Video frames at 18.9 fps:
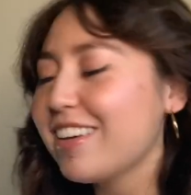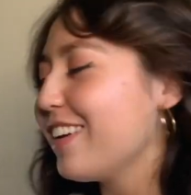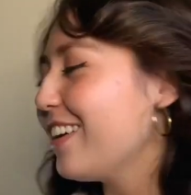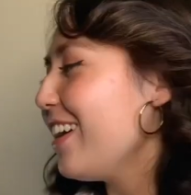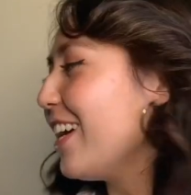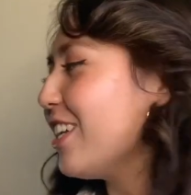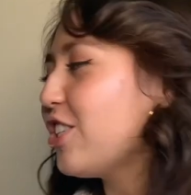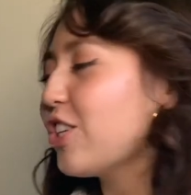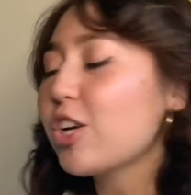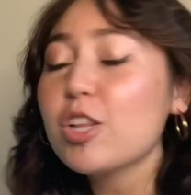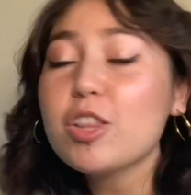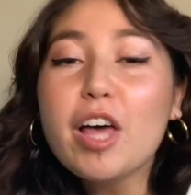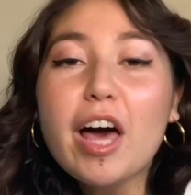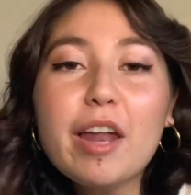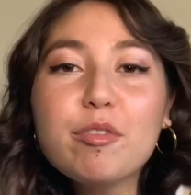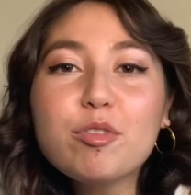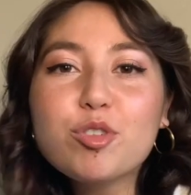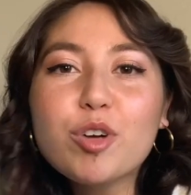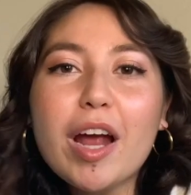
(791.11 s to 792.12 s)
It took a
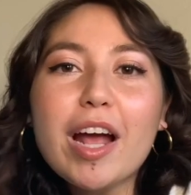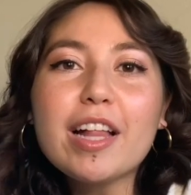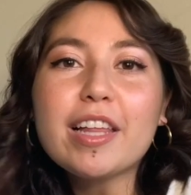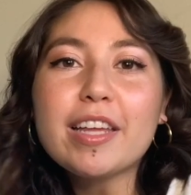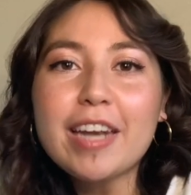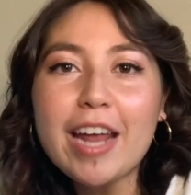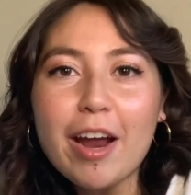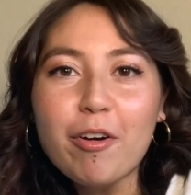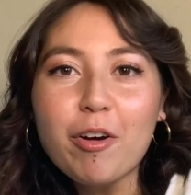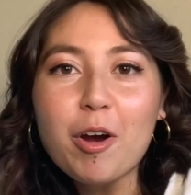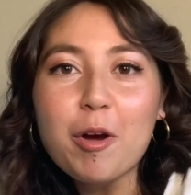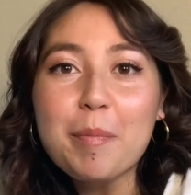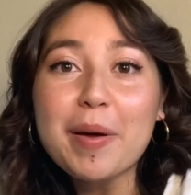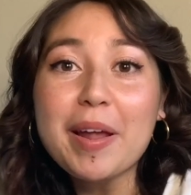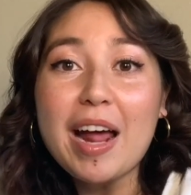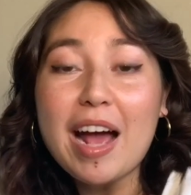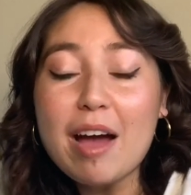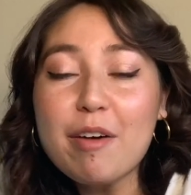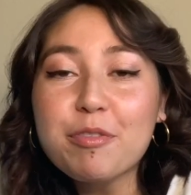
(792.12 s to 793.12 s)
lot of trial and error, but
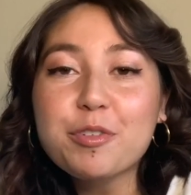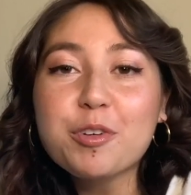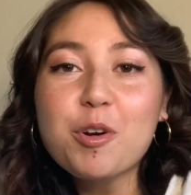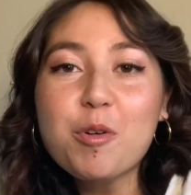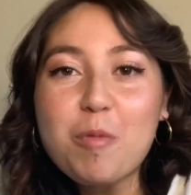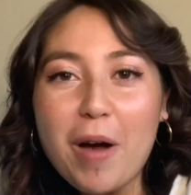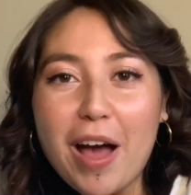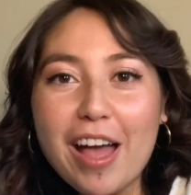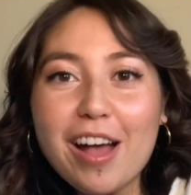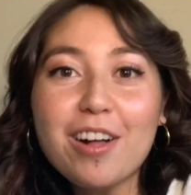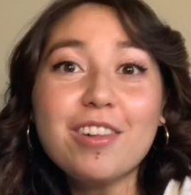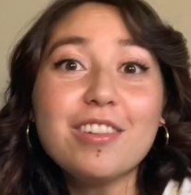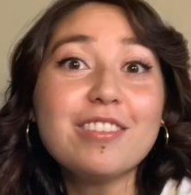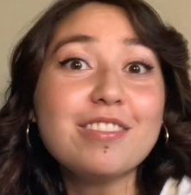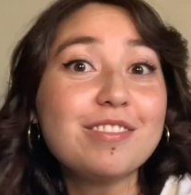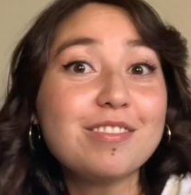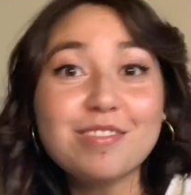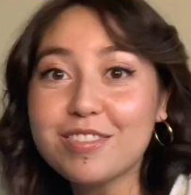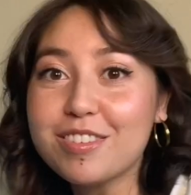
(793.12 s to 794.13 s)
after a while,
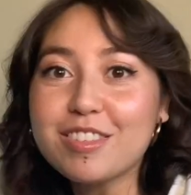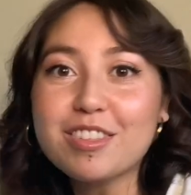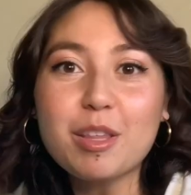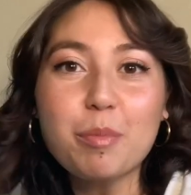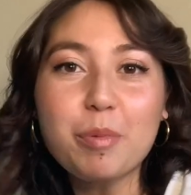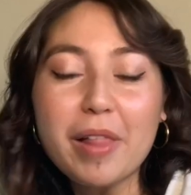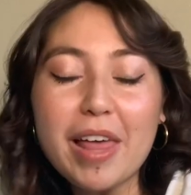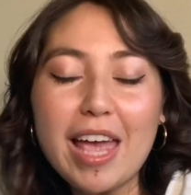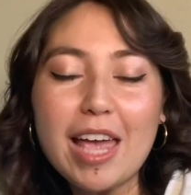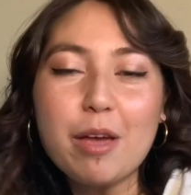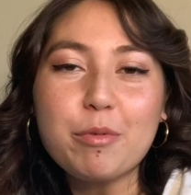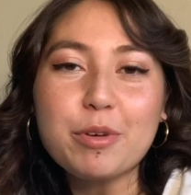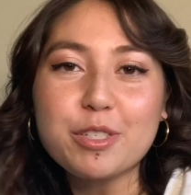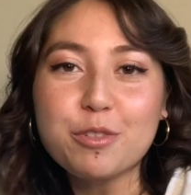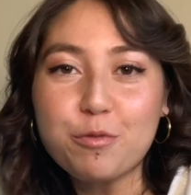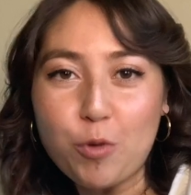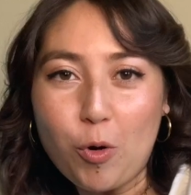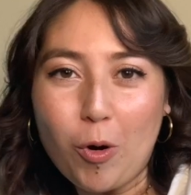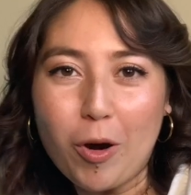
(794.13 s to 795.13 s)
the play was
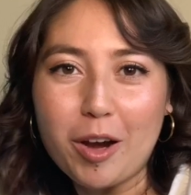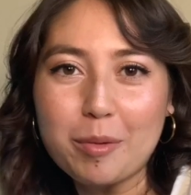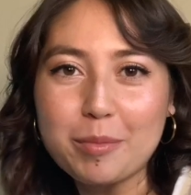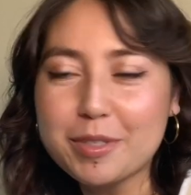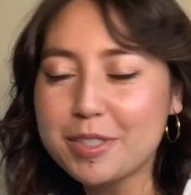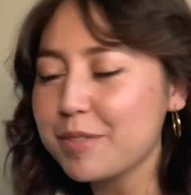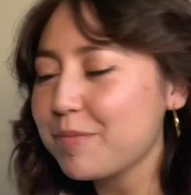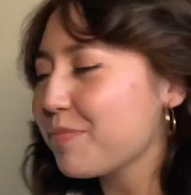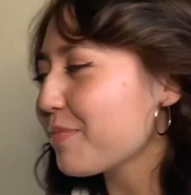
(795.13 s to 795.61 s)
formed.